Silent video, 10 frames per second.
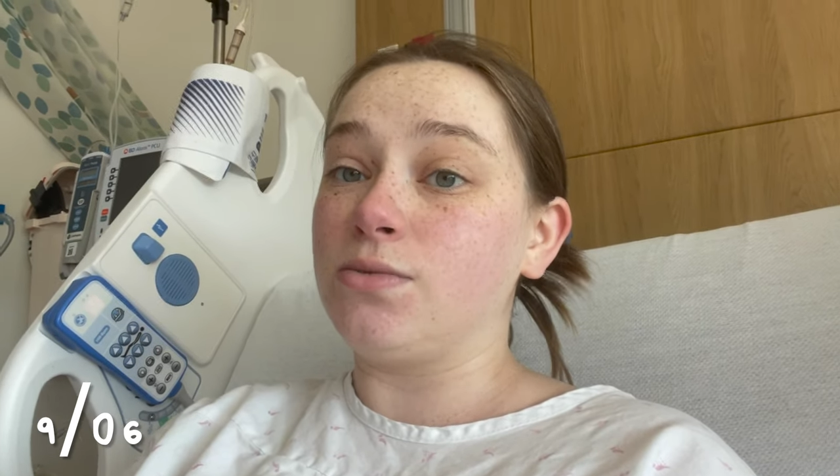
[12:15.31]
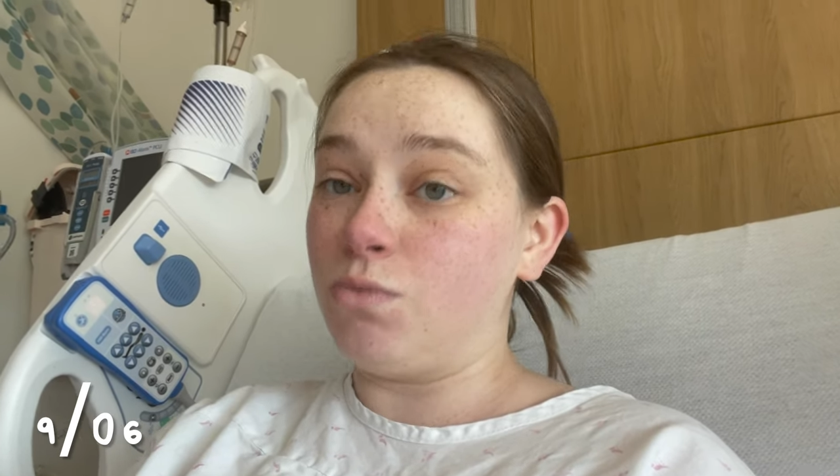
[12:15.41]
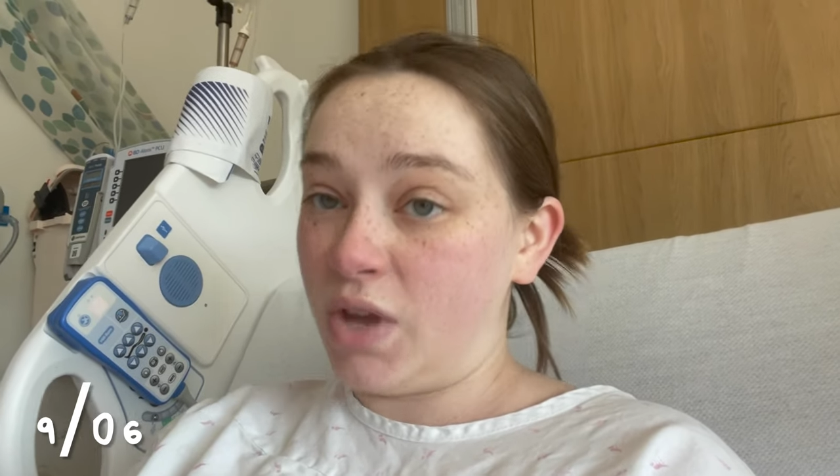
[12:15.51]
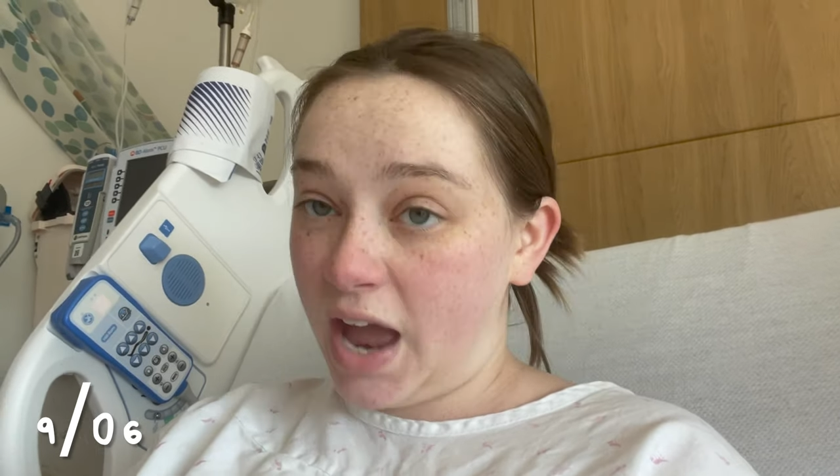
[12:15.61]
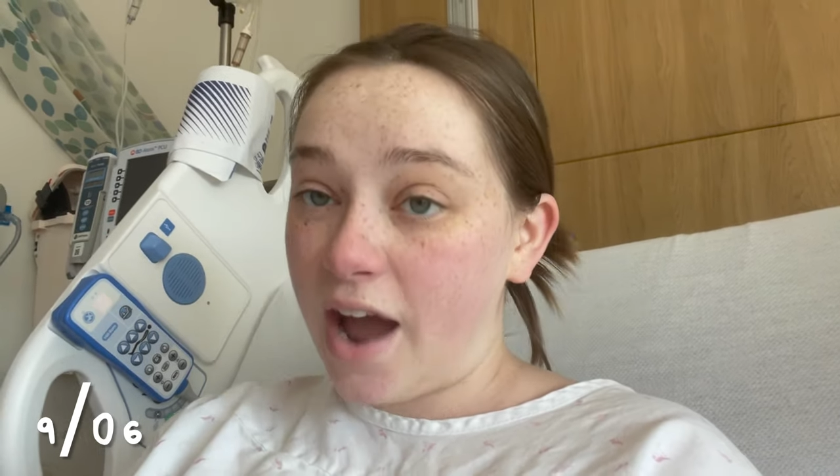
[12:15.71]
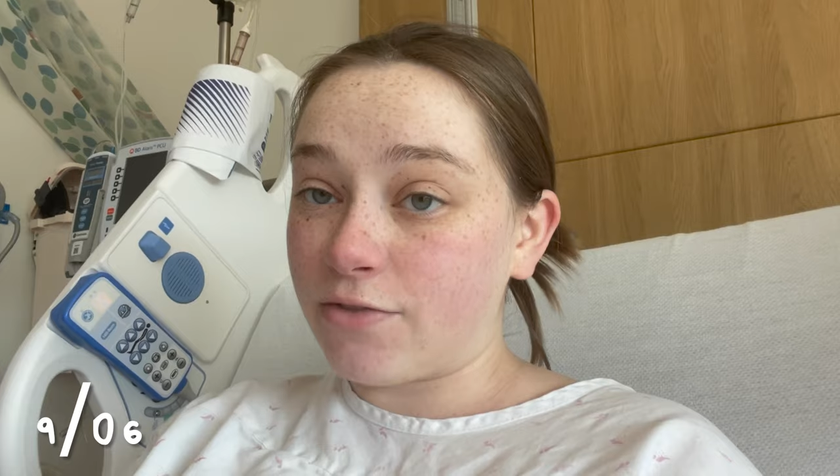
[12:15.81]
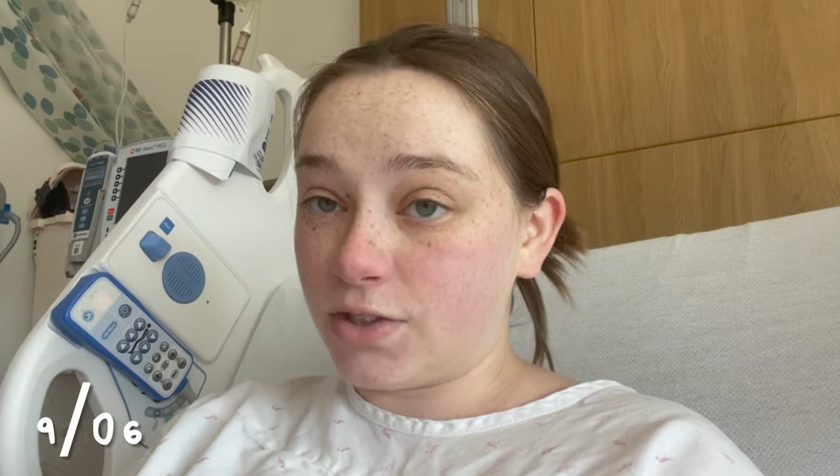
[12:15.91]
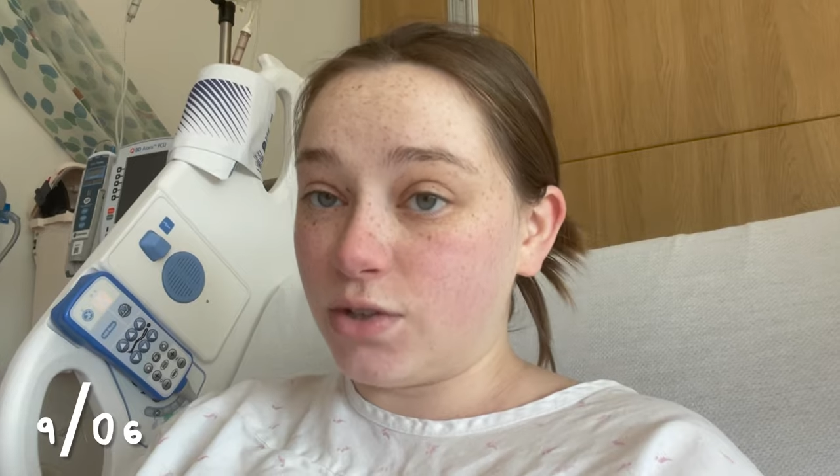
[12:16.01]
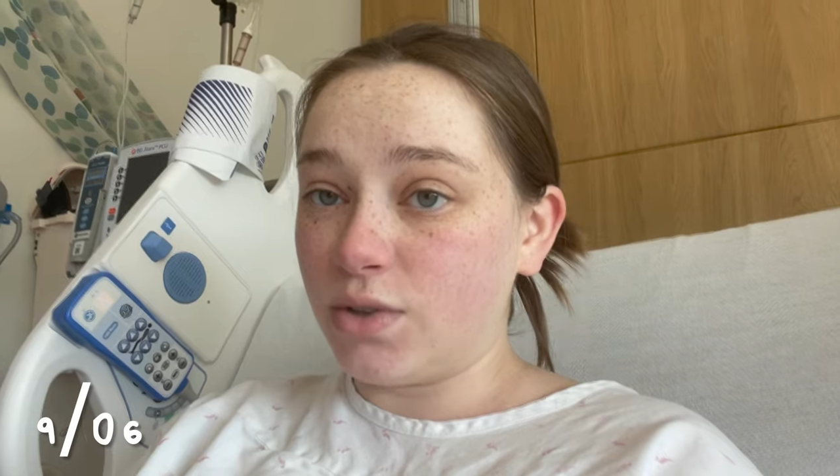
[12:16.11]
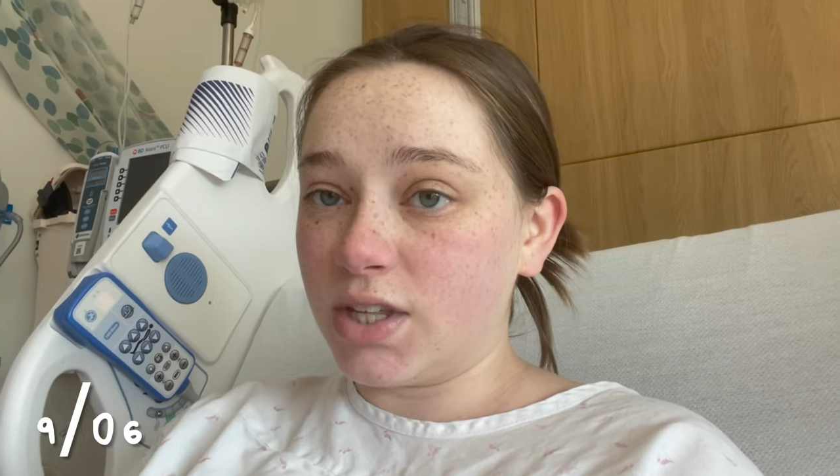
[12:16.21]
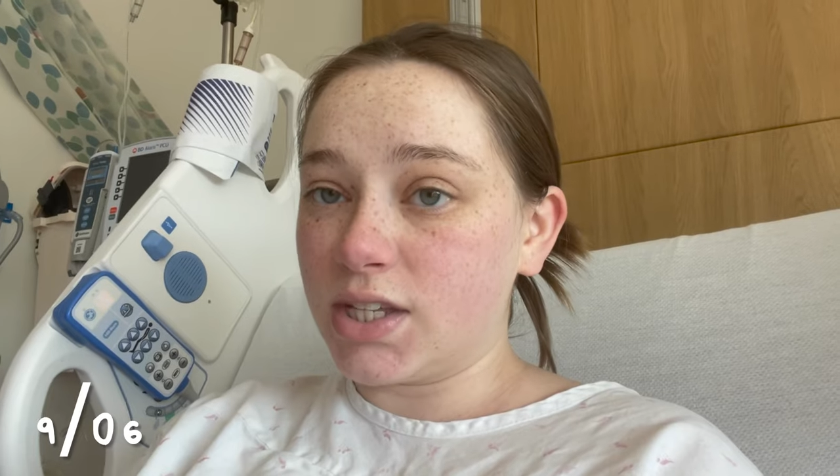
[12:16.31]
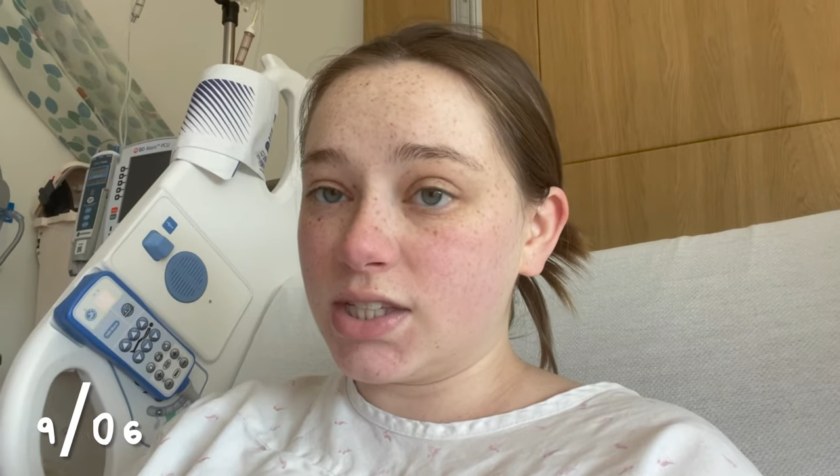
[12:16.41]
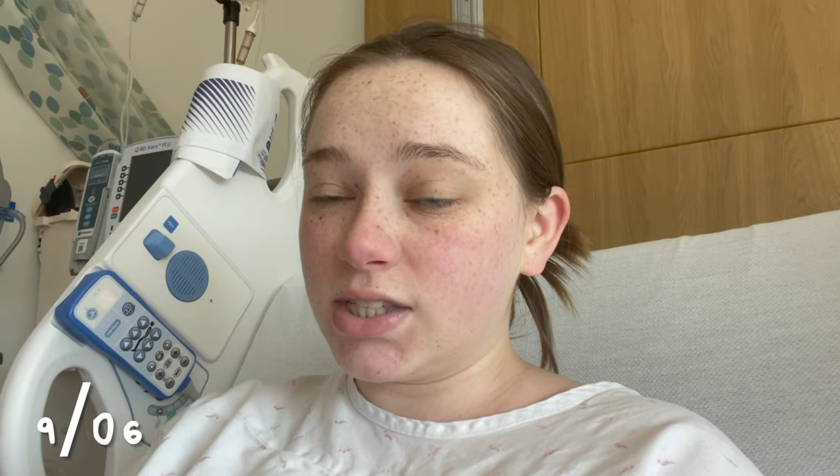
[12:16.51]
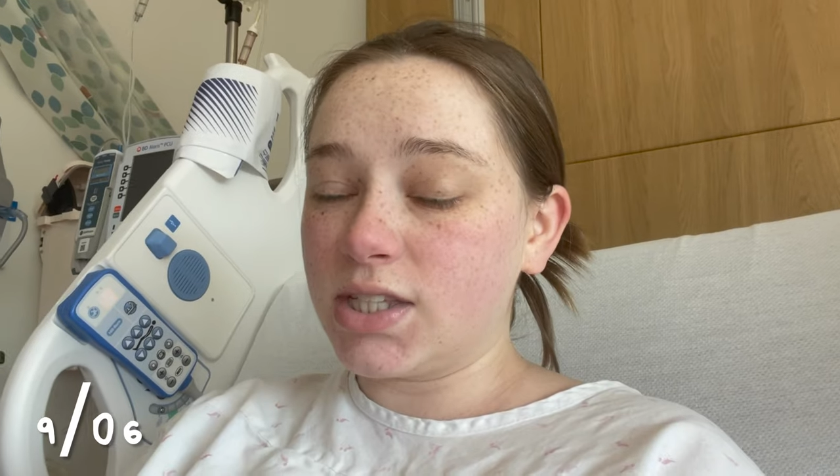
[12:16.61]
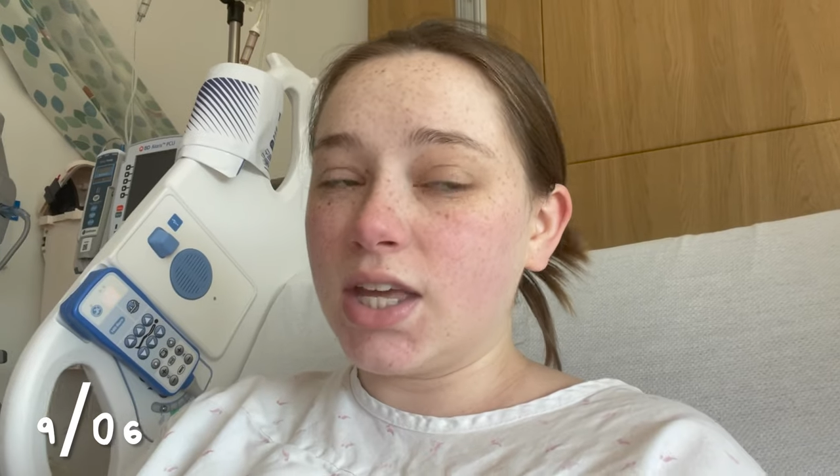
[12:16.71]
we have to do
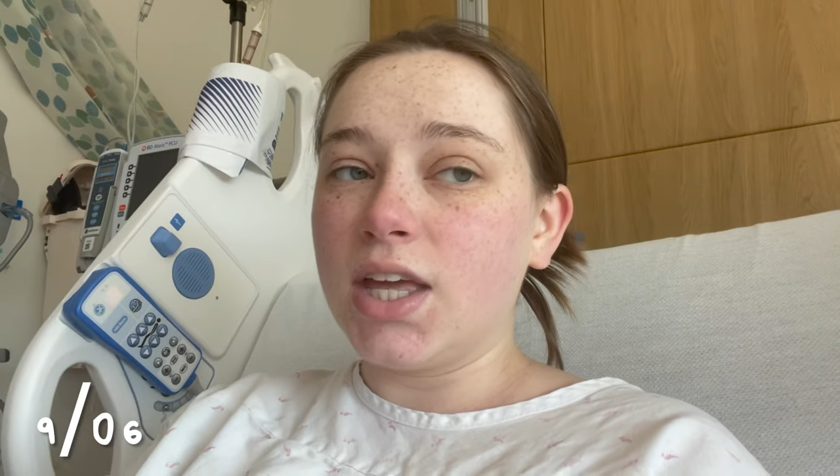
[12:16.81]
this